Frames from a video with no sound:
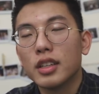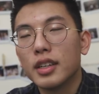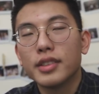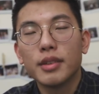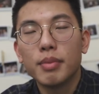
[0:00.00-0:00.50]

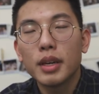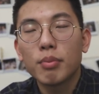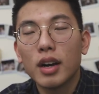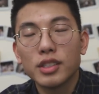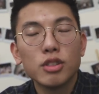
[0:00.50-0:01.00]
It's a big
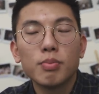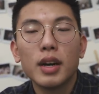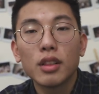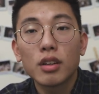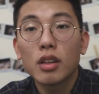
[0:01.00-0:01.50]
process, but
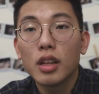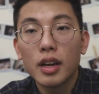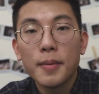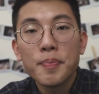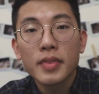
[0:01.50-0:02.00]
I learned a
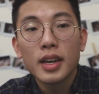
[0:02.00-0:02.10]
lot.